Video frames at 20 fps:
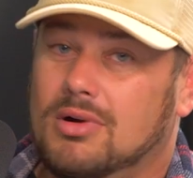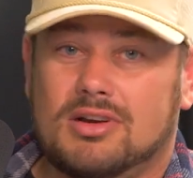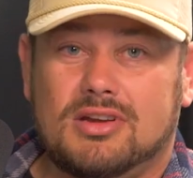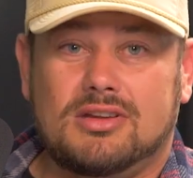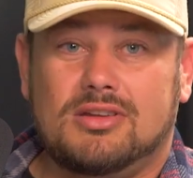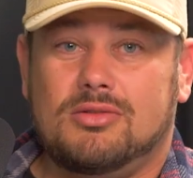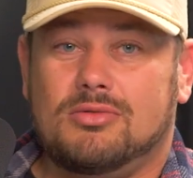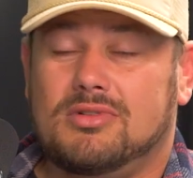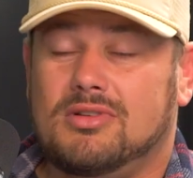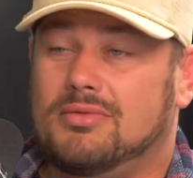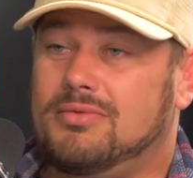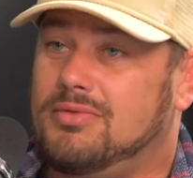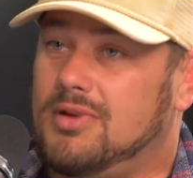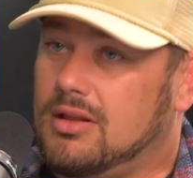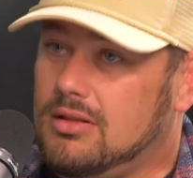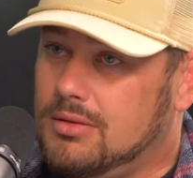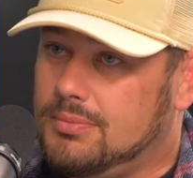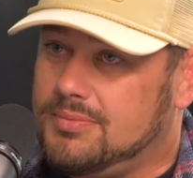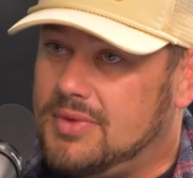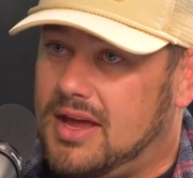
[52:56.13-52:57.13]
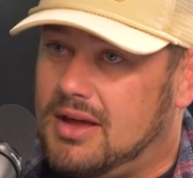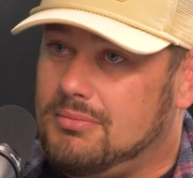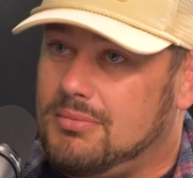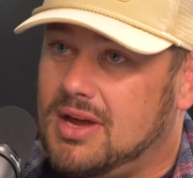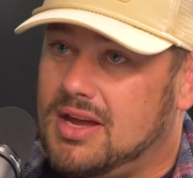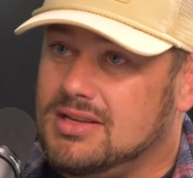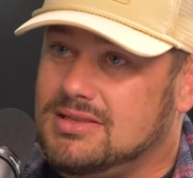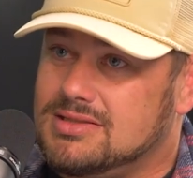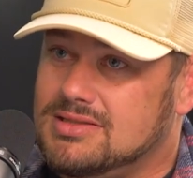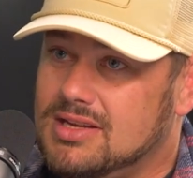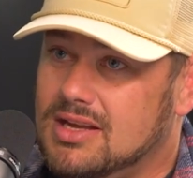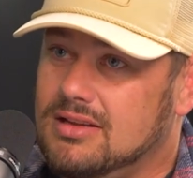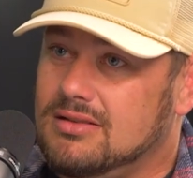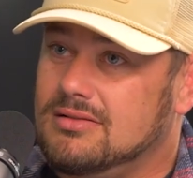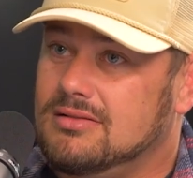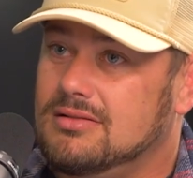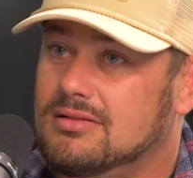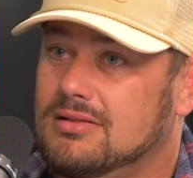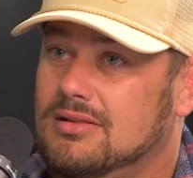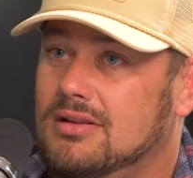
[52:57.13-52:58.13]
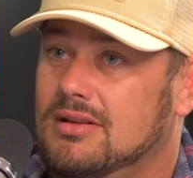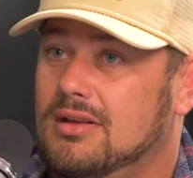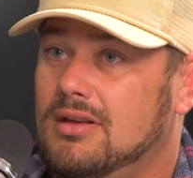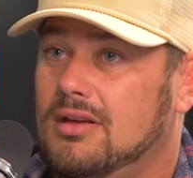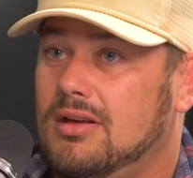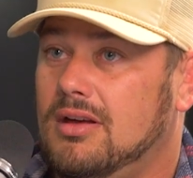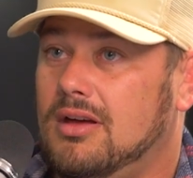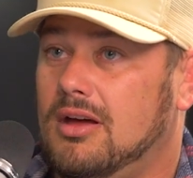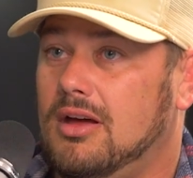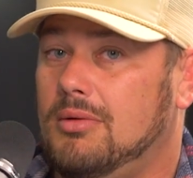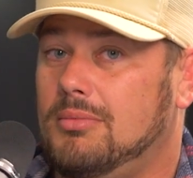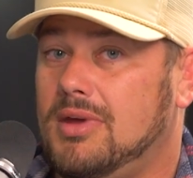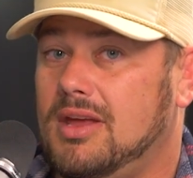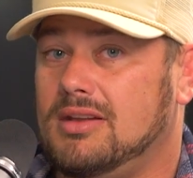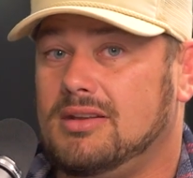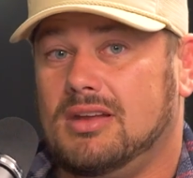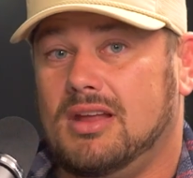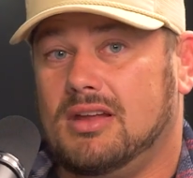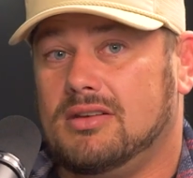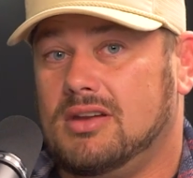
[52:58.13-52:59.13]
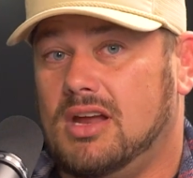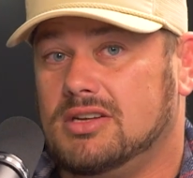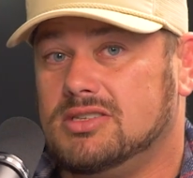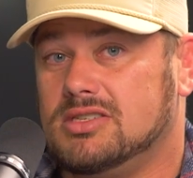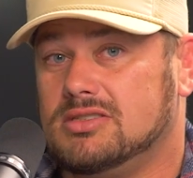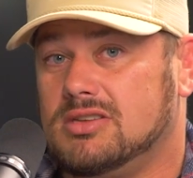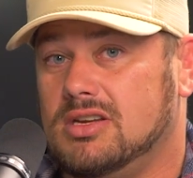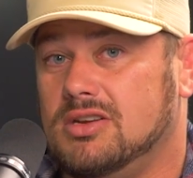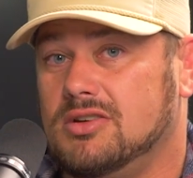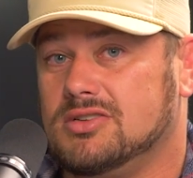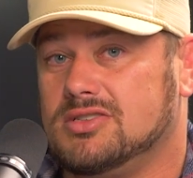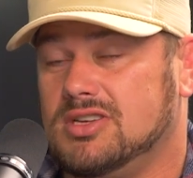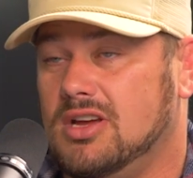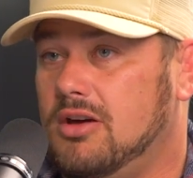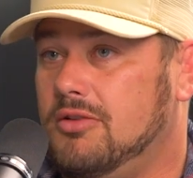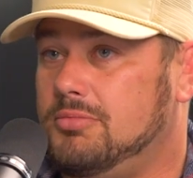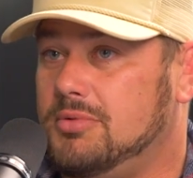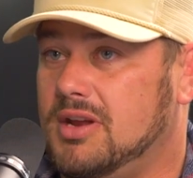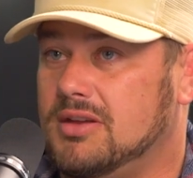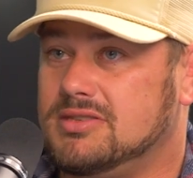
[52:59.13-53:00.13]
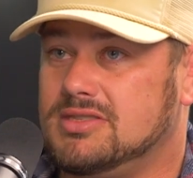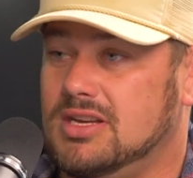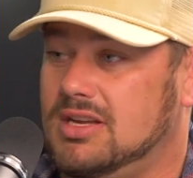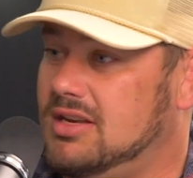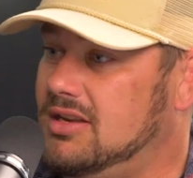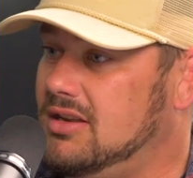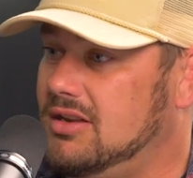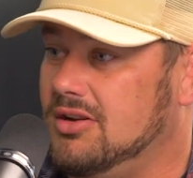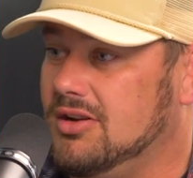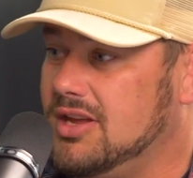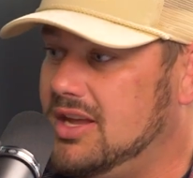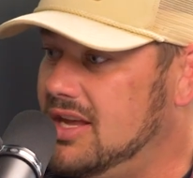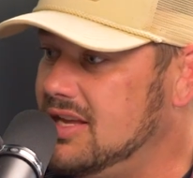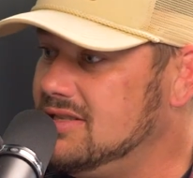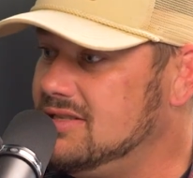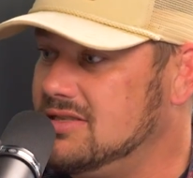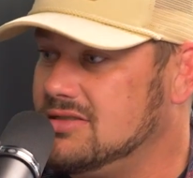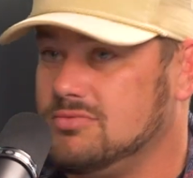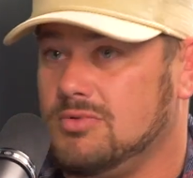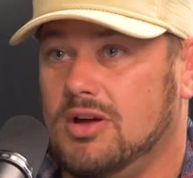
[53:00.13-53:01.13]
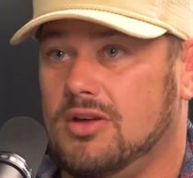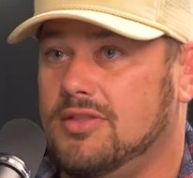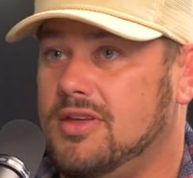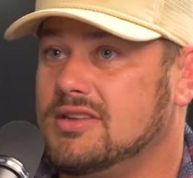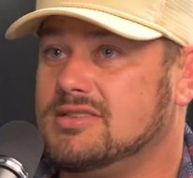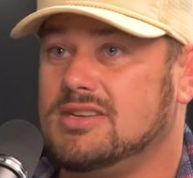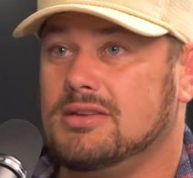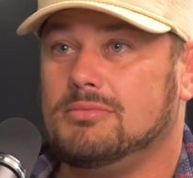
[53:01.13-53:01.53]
Where did you develop that mindset? And not just in yourself, but I see it in your kids as well.